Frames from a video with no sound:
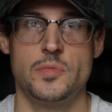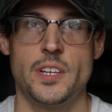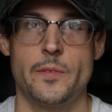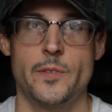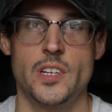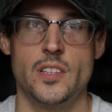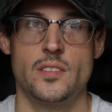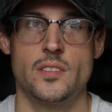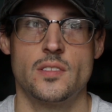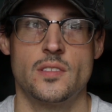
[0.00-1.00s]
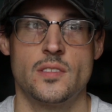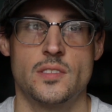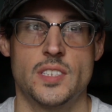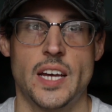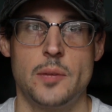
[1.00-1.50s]
different
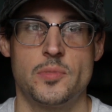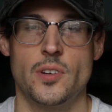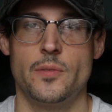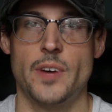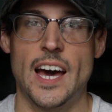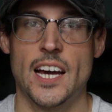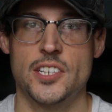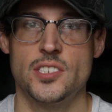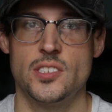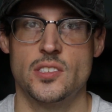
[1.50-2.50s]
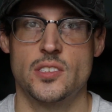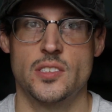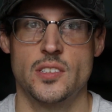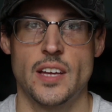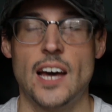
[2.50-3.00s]
types of actions
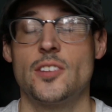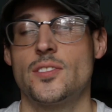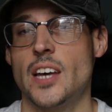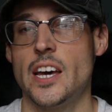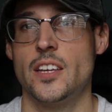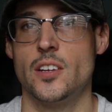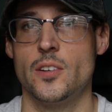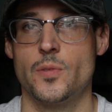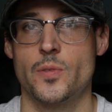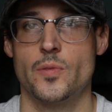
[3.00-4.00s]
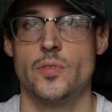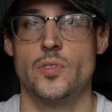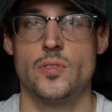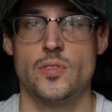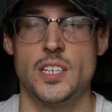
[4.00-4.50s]
outside of
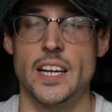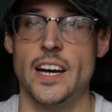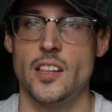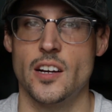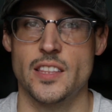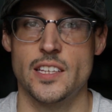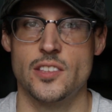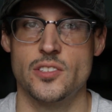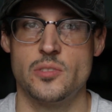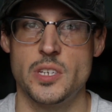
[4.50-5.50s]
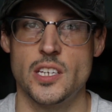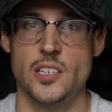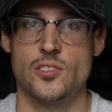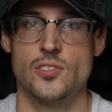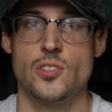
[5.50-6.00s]
the dialogue that they're
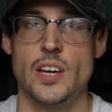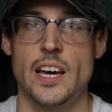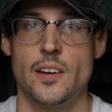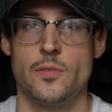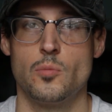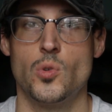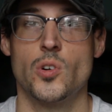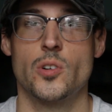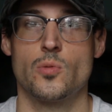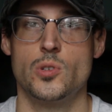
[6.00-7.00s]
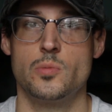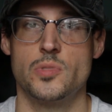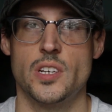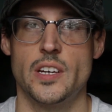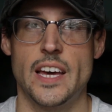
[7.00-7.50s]
speaking, so you have more room
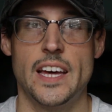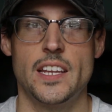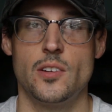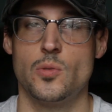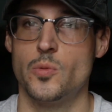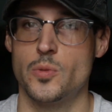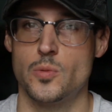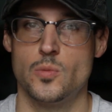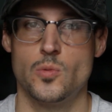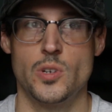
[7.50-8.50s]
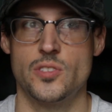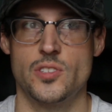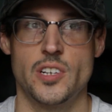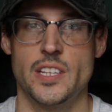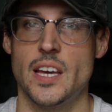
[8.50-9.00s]
to edit once
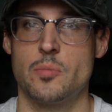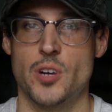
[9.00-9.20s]
you're in that